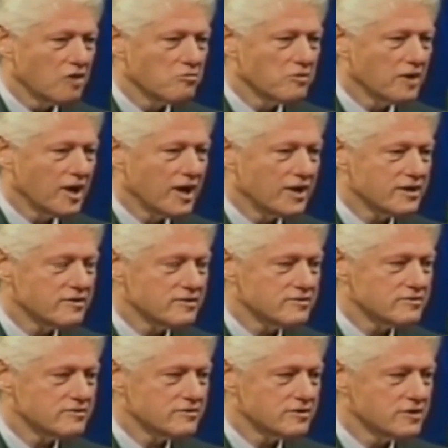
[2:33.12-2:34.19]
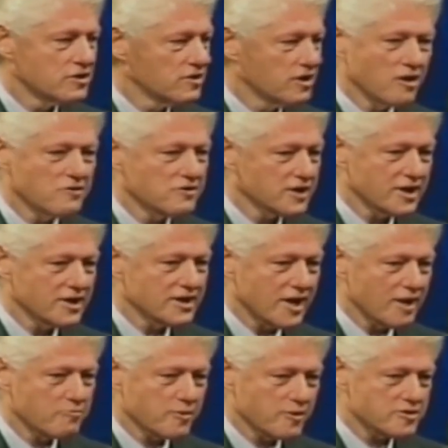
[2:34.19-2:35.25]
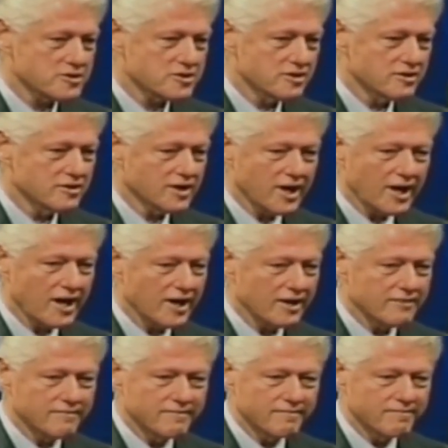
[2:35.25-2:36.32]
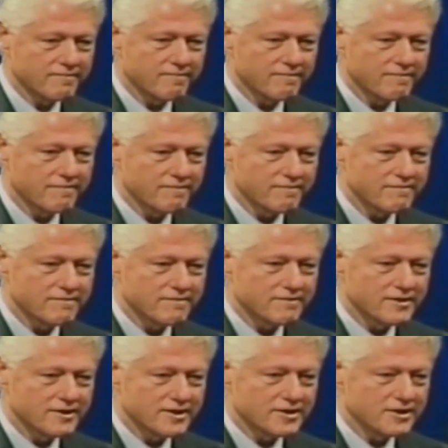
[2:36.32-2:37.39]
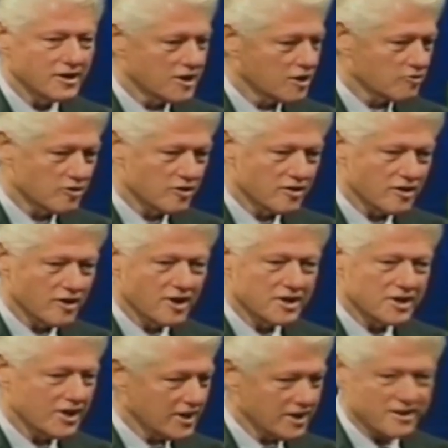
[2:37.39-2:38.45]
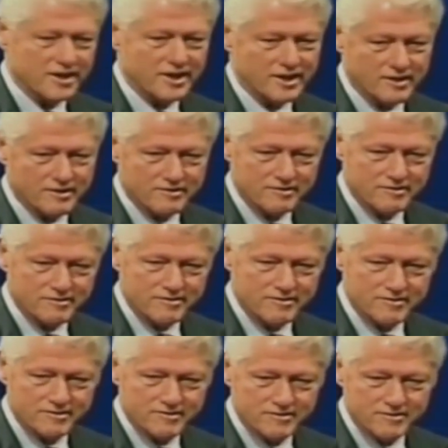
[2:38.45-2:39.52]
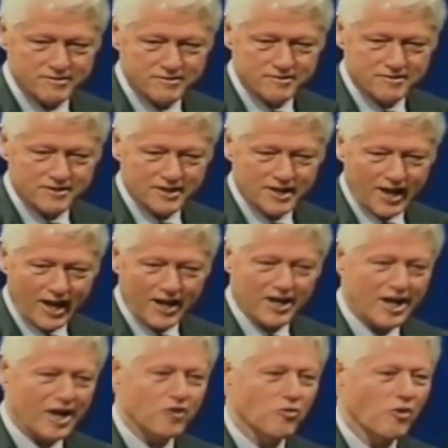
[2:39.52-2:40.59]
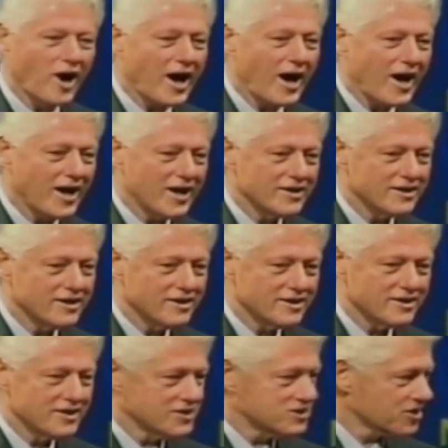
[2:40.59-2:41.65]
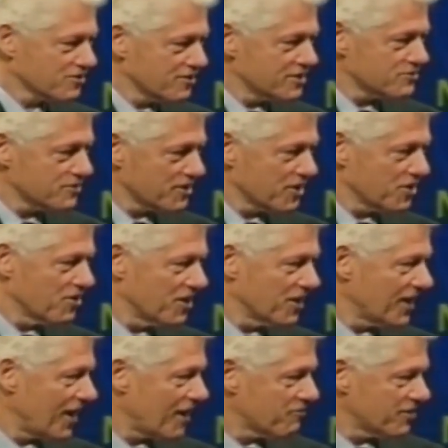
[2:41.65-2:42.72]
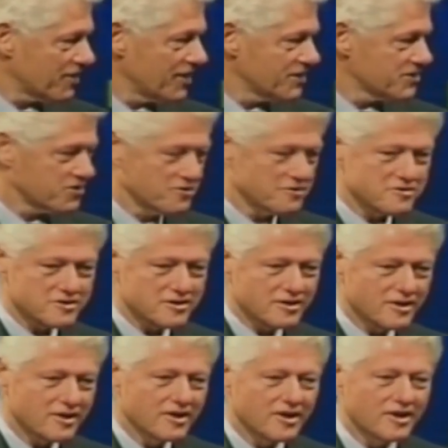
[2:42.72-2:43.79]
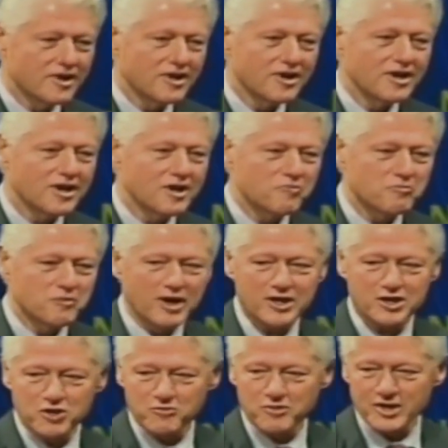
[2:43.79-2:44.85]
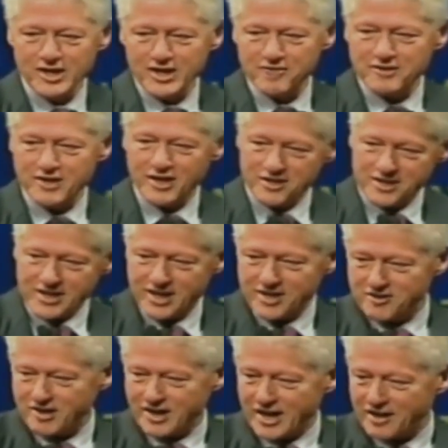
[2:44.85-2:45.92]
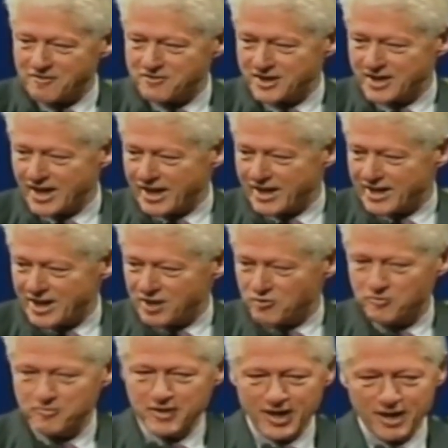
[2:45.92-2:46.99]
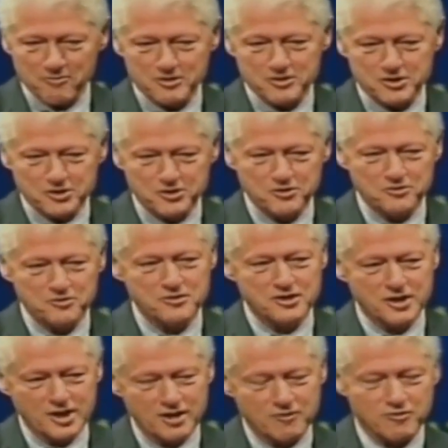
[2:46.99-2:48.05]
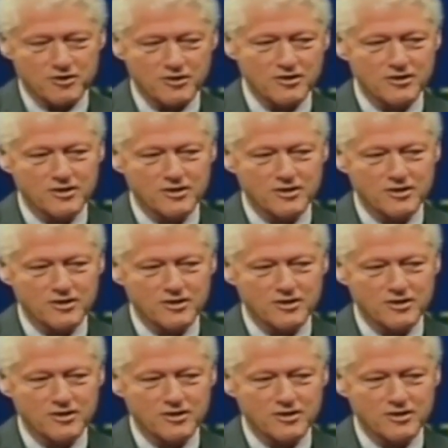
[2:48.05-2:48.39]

but you don't think that person can deliver on anything. Candidate Y disagrees with you on half the issues, but you believe that on the other half, the candidate will be able to deliver.